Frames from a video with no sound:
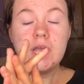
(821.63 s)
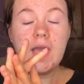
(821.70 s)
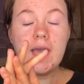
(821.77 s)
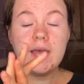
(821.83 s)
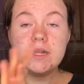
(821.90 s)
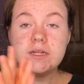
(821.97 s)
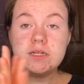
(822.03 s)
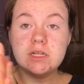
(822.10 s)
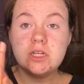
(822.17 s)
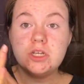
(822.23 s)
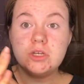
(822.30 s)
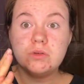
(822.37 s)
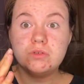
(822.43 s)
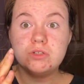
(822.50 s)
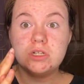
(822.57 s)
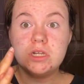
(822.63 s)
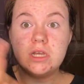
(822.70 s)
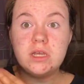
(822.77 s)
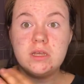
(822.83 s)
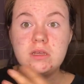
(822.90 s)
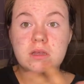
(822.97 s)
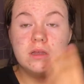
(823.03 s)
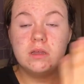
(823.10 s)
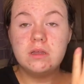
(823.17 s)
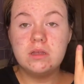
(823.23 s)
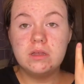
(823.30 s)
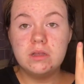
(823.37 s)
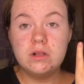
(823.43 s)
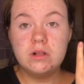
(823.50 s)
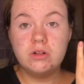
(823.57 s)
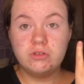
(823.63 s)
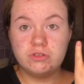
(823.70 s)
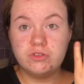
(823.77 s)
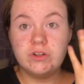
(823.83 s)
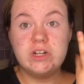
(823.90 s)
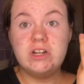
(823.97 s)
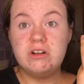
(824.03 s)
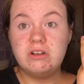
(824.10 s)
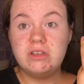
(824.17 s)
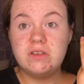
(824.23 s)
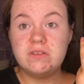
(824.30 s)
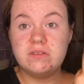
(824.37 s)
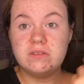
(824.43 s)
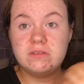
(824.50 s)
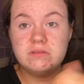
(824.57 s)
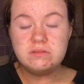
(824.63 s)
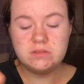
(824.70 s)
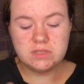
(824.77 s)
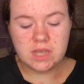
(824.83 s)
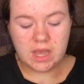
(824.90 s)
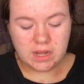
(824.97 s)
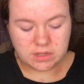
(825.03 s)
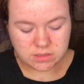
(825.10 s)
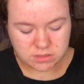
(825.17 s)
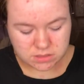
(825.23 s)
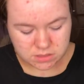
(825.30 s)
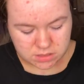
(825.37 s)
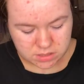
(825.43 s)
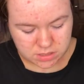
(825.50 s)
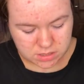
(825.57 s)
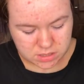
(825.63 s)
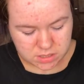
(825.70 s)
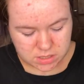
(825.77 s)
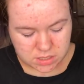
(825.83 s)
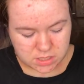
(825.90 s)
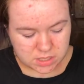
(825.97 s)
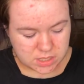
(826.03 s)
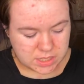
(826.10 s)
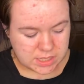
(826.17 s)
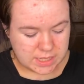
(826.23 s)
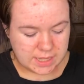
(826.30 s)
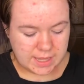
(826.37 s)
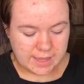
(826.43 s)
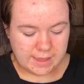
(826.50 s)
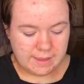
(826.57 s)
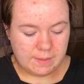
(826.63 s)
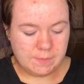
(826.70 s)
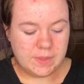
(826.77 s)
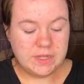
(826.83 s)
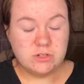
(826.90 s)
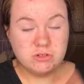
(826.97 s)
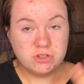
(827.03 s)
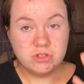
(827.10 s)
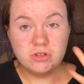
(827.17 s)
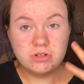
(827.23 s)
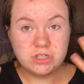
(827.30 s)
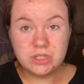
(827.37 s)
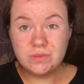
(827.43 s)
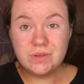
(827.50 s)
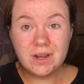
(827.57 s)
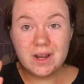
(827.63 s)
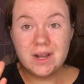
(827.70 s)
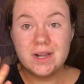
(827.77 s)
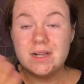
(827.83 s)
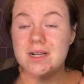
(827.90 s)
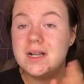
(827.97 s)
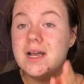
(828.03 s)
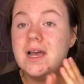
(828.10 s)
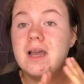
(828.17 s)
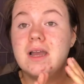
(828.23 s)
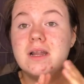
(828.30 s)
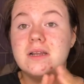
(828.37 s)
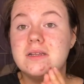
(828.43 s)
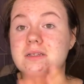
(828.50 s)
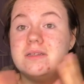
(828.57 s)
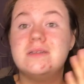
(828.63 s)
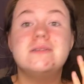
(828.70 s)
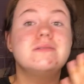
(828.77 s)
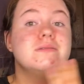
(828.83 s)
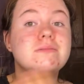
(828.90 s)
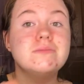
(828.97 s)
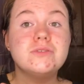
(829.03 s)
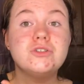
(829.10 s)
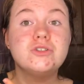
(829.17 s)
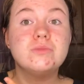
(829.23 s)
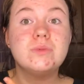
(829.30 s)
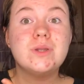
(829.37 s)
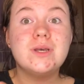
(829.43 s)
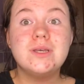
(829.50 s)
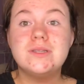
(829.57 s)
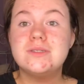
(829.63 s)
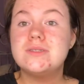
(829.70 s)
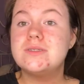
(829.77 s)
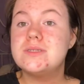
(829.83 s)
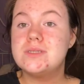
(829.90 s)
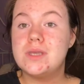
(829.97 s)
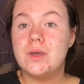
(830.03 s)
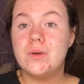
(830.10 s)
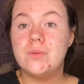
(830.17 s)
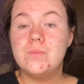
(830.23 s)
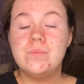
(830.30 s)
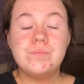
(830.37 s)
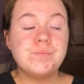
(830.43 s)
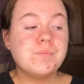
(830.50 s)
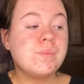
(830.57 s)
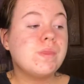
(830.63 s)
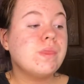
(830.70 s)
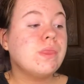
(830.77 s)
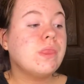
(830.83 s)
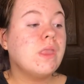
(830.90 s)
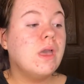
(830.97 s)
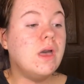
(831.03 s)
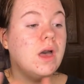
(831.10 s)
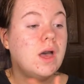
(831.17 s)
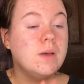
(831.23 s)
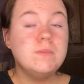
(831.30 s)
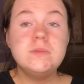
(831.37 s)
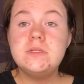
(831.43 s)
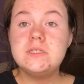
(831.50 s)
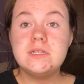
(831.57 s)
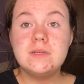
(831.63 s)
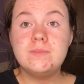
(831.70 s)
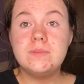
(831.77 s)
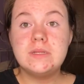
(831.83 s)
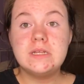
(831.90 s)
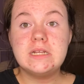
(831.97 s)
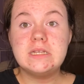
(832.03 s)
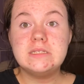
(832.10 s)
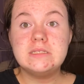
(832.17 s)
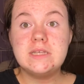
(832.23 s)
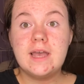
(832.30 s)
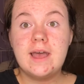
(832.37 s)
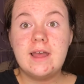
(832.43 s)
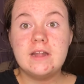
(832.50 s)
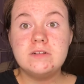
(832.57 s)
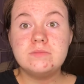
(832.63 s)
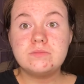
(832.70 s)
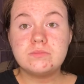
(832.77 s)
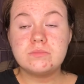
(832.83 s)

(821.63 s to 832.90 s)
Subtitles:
and it usually looks really nice tanned. It doesn't look too dark and should be nice. So I'm gonna sleep in this tan.